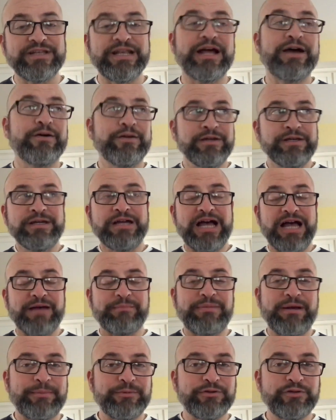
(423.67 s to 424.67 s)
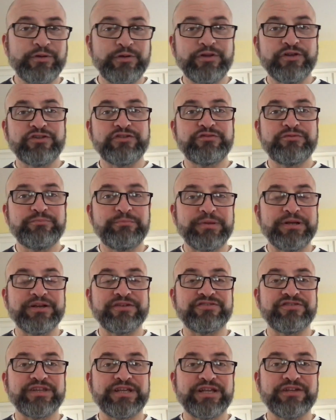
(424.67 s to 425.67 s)
Now, I'll probably do this
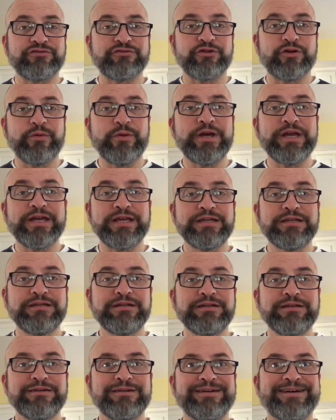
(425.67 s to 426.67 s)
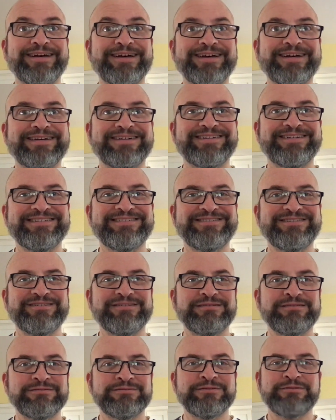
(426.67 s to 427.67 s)
because the kids are away.
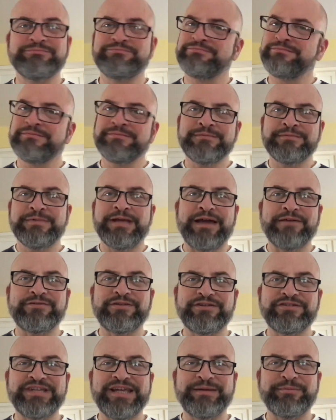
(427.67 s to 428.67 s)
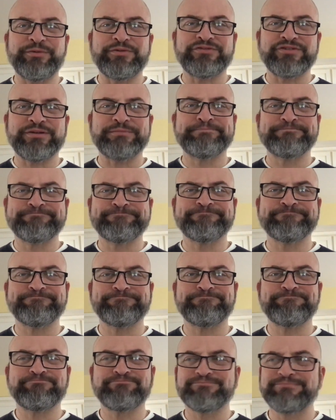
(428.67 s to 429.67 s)
Have to sample some.
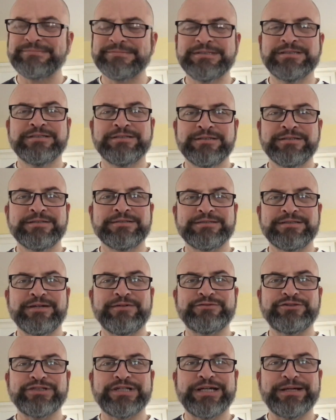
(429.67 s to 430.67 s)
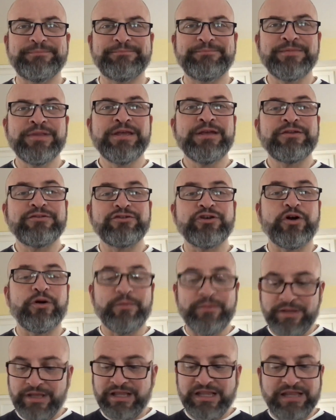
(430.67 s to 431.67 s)
Tough job.
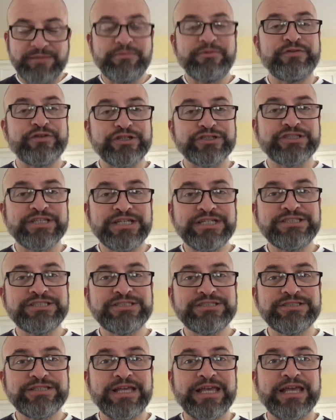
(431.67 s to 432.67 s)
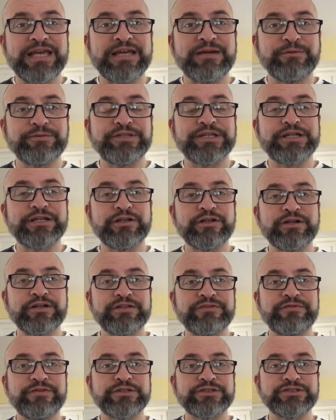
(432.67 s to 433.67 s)
So let me finish this, and we'll take a look at
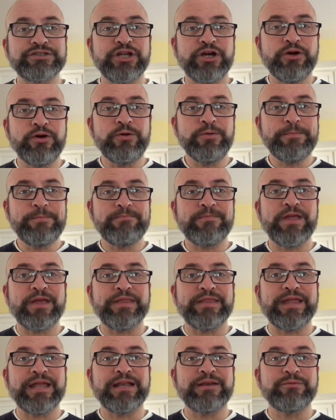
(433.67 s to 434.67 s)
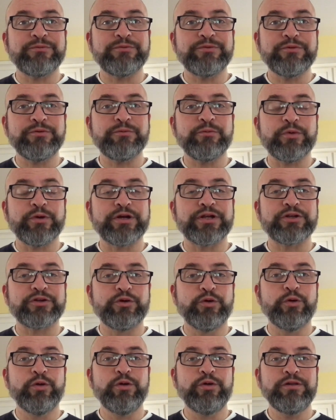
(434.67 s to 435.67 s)
the finished dough, and then we're going to
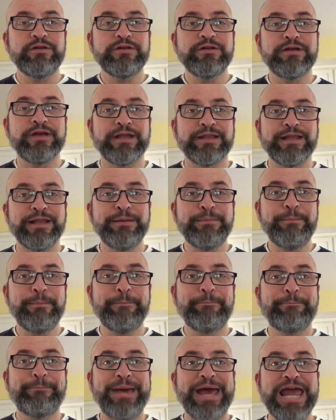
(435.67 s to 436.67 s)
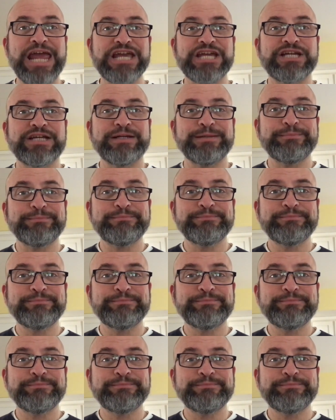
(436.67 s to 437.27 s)
cool and then bake.